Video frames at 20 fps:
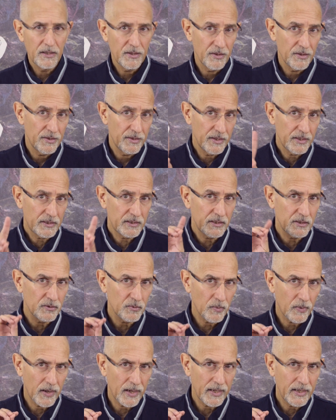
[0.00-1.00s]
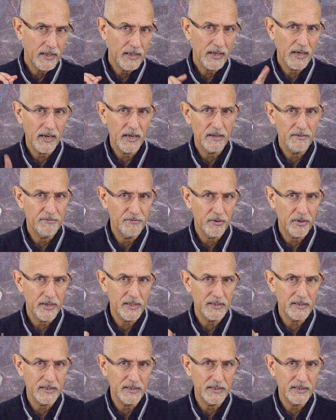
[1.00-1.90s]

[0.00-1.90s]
This is why clairvoyants